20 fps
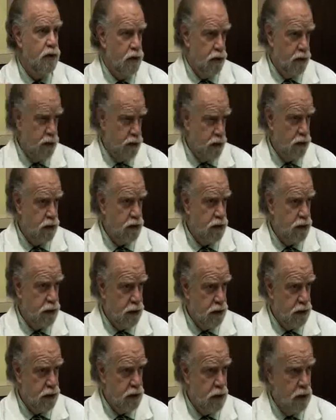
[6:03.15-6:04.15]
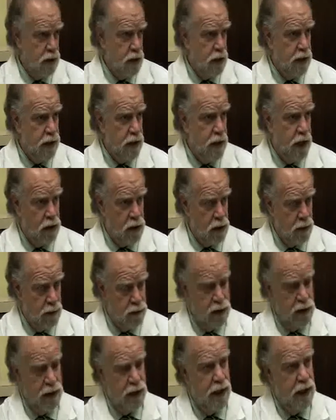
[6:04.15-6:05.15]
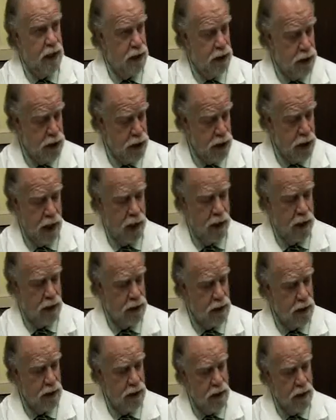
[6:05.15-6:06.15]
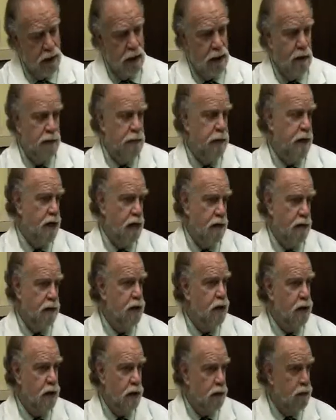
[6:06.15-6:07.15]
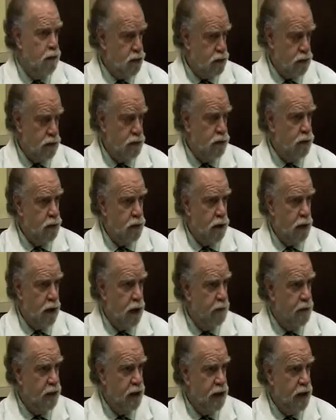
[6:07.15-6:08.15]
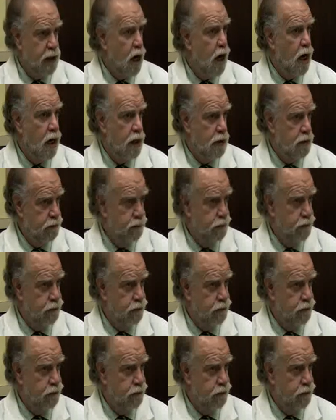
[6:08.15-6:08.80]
the orthoses that are completed and changed, the pain will be almost predominantly gone.